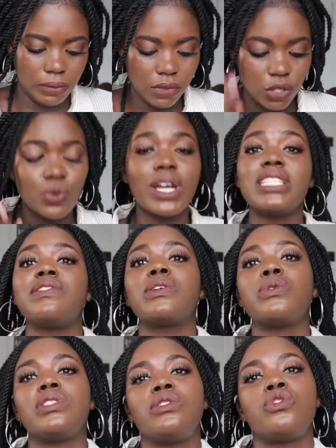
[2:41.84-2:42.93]
you can't even
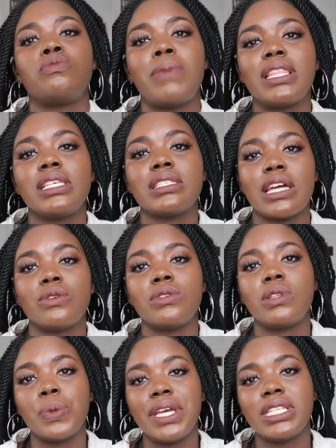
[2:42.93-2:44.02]
continue to burn this candle
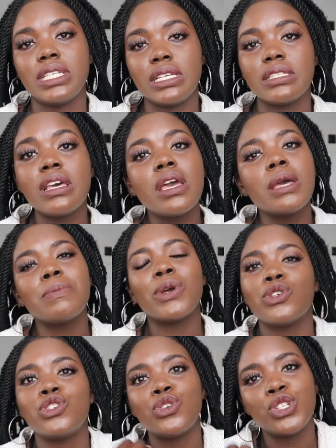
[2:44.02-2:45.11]
the way it is
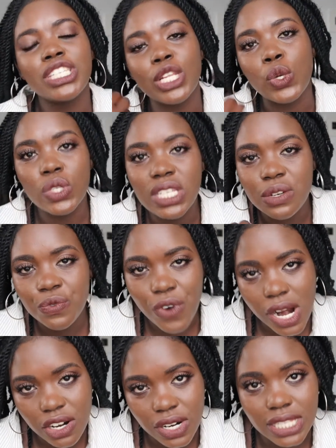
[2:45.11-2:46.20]
because you're just losing
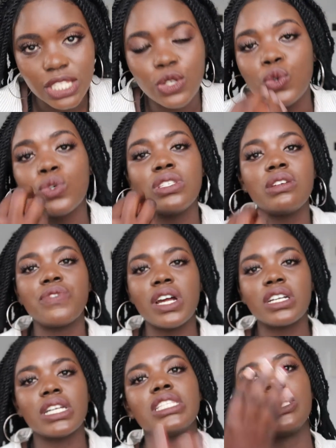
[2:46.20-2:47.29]
fragrance. You're losing
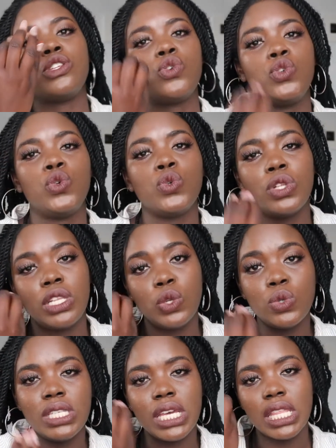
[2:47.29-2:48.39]
fragrance and you're
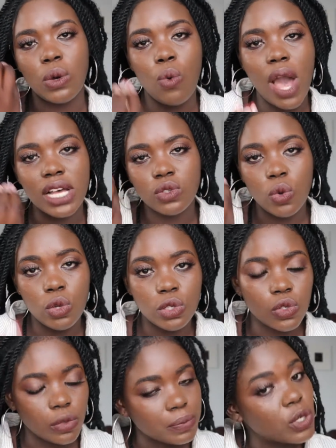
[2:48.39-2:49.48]
losing the wax
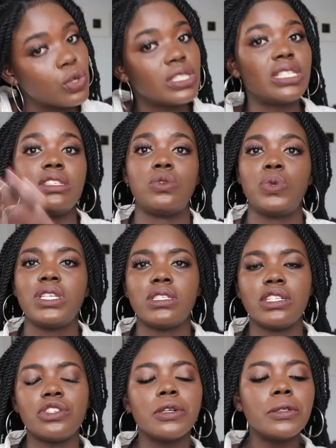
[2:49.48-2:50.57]
also because this is
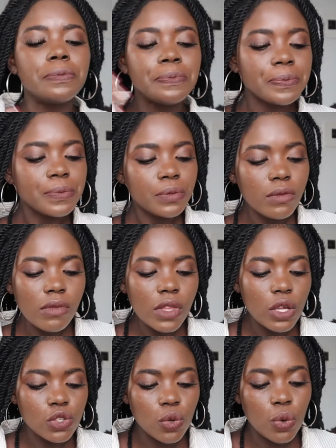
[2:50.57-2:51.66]
wastage.
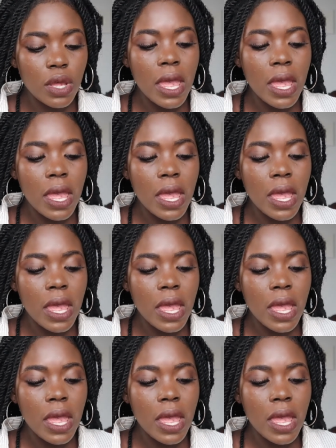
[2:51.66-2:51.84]
So